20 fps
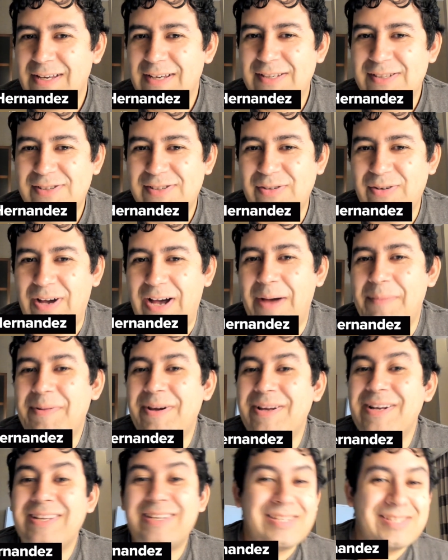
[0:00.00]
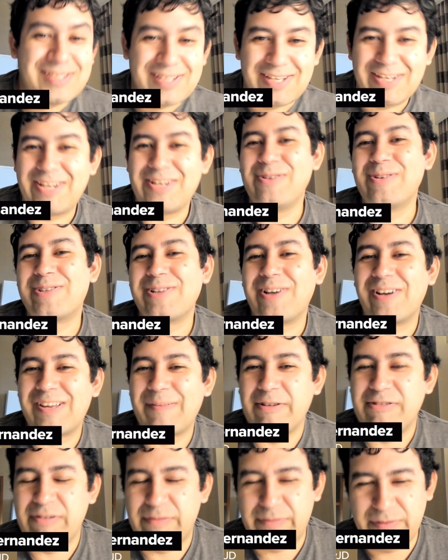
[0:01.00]
So I'm going to continue talking
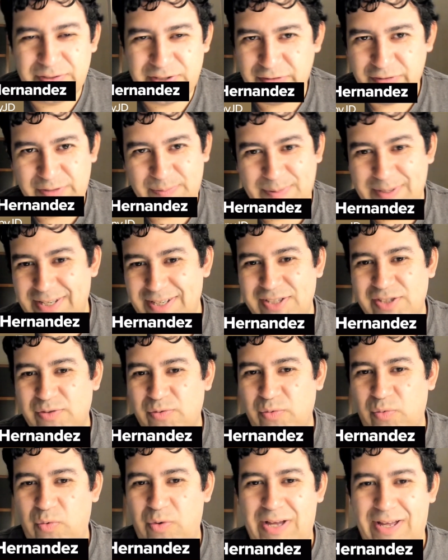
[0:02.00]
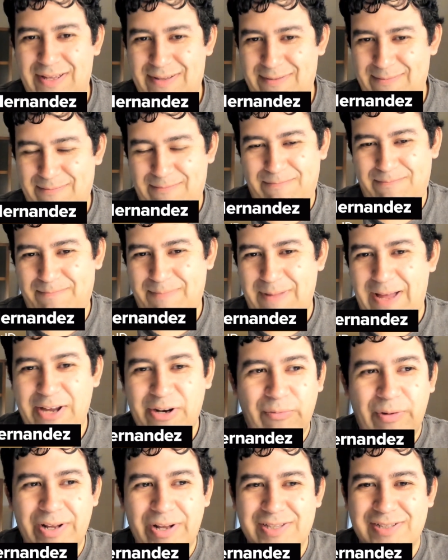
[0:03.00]
about Trevor Zegras because I
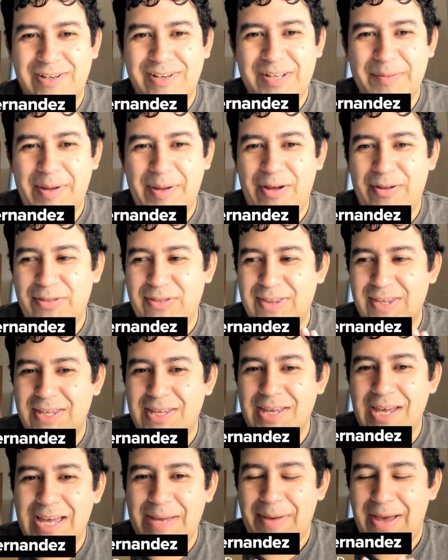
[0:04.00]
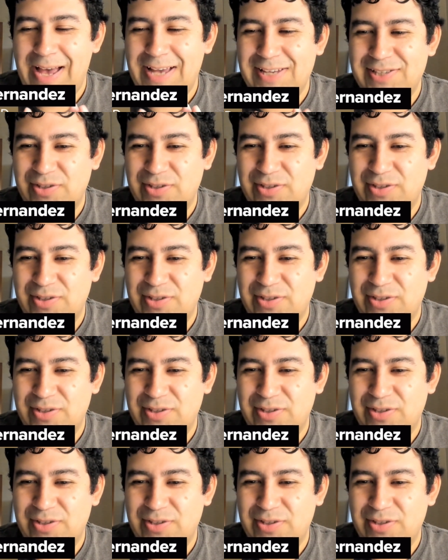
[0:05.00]
don't want to talk about the game as a